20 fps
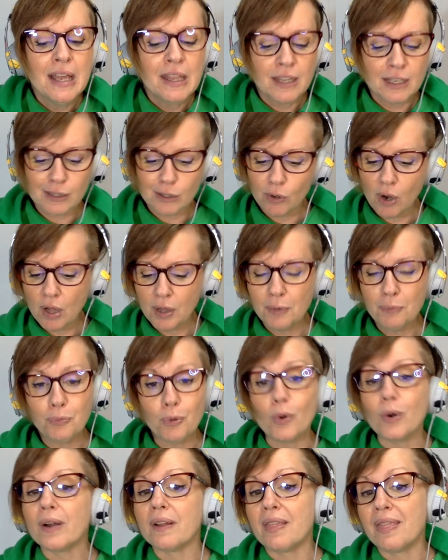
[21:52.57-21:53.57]
These are all
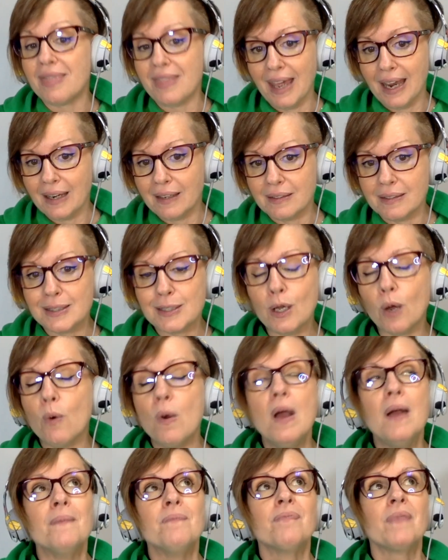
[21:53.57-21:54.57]
important things. So
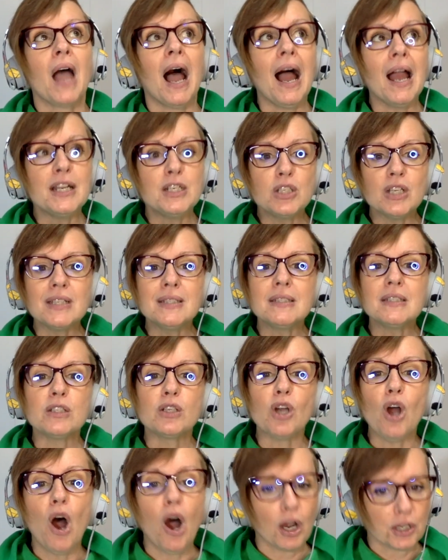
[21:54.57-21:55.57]
I
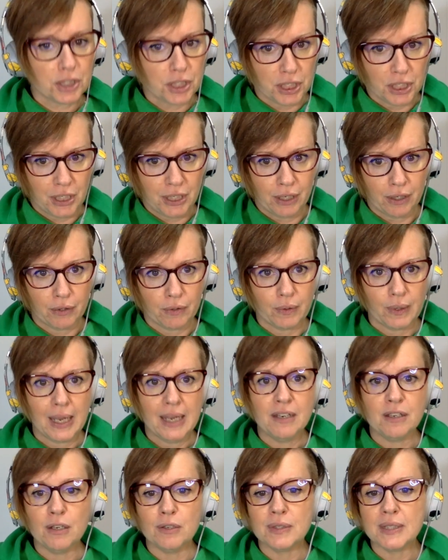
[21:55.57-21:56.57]
just caution you
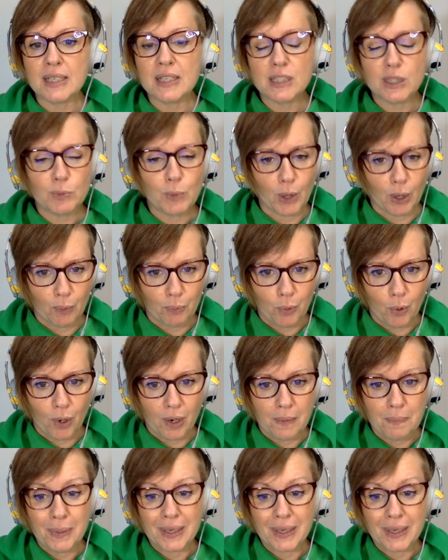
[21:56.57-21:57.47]
in using a spirit board,